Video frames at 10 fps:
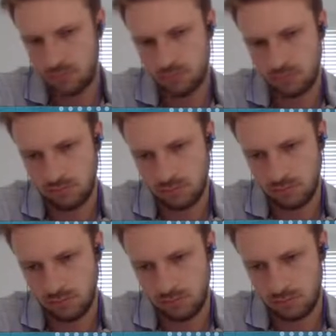
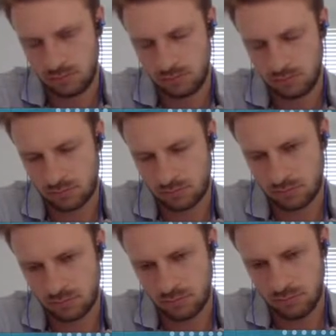
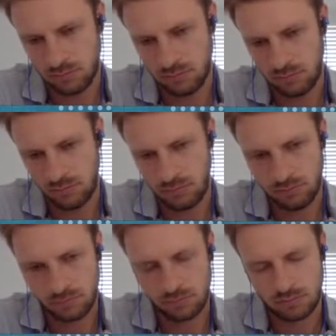
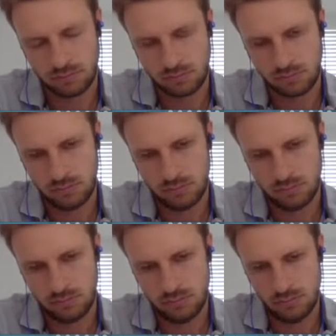
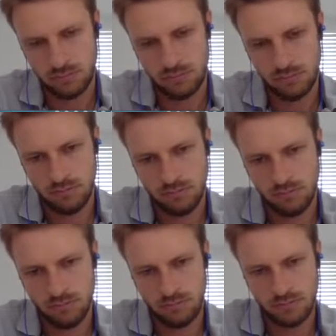
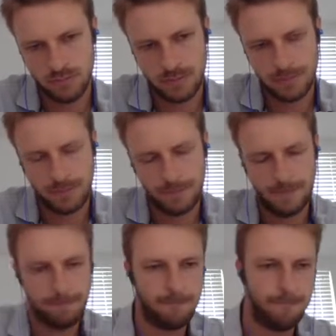
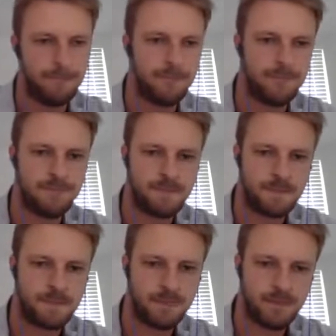
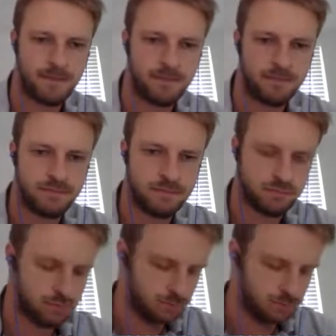This person isn't speaking.